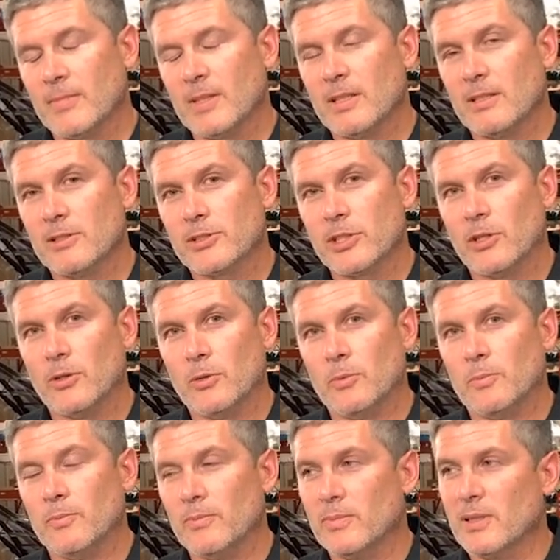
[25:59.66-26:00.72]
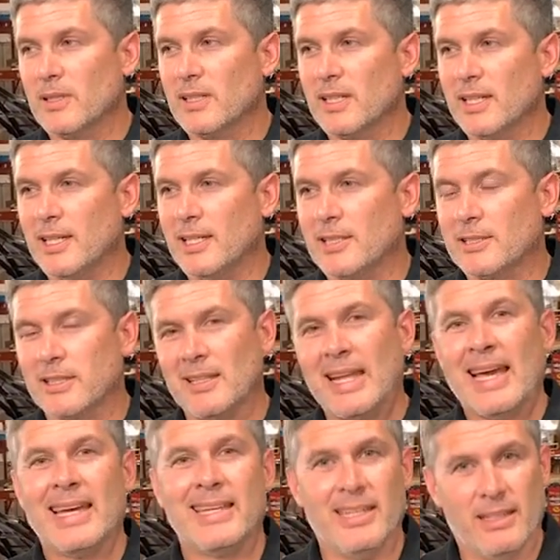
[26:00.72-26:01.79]
So it's
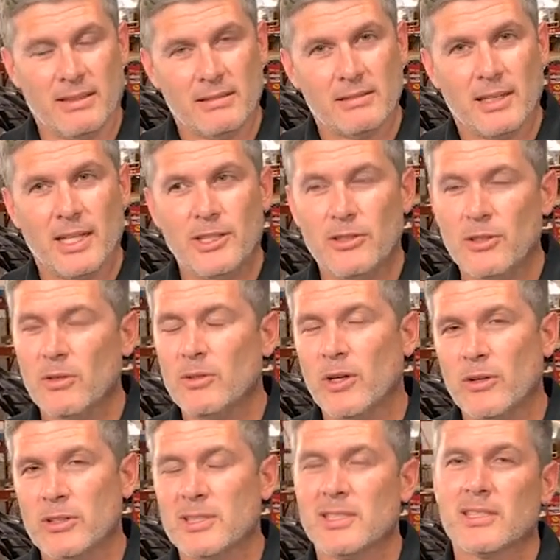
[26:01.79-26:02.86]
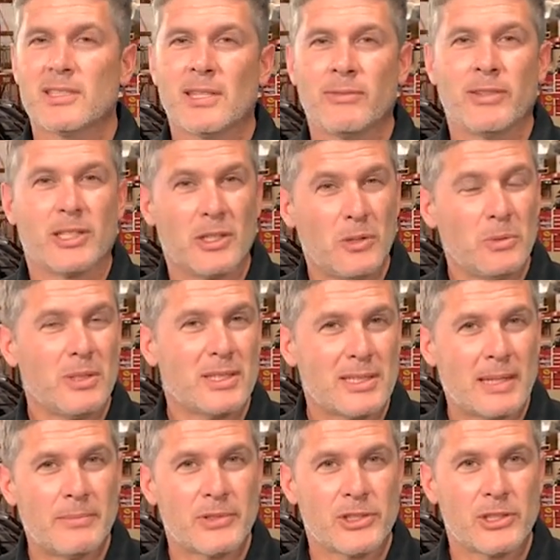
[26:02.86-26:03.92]
laggy. And you don't notice it in stuff like coolant
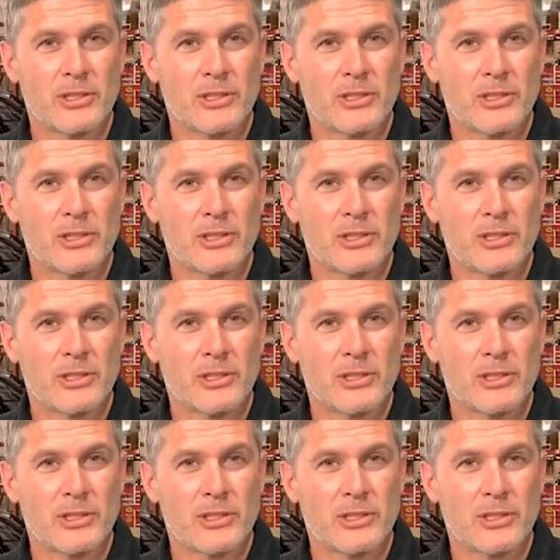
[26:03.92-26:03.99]
temperature,